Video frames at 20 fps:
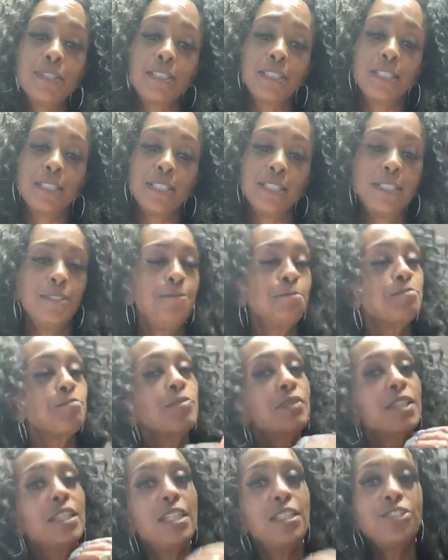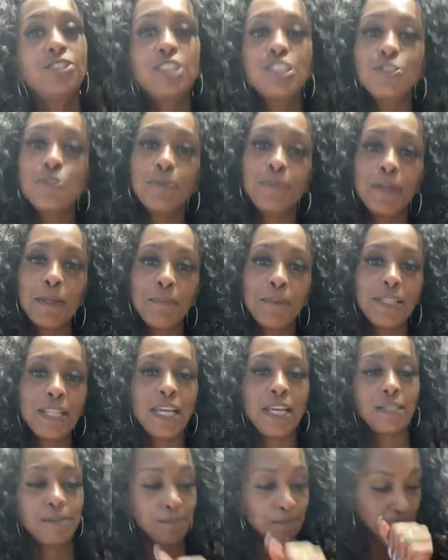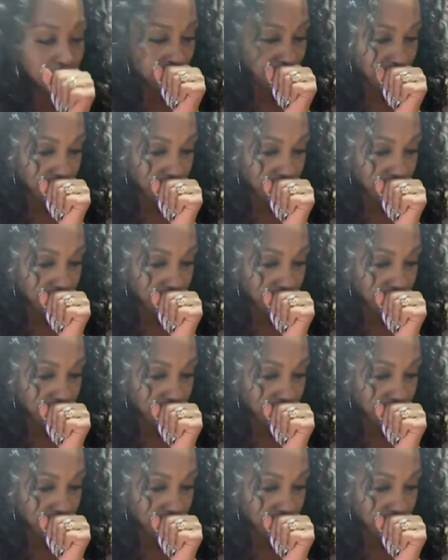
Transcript: it's good. And just remember that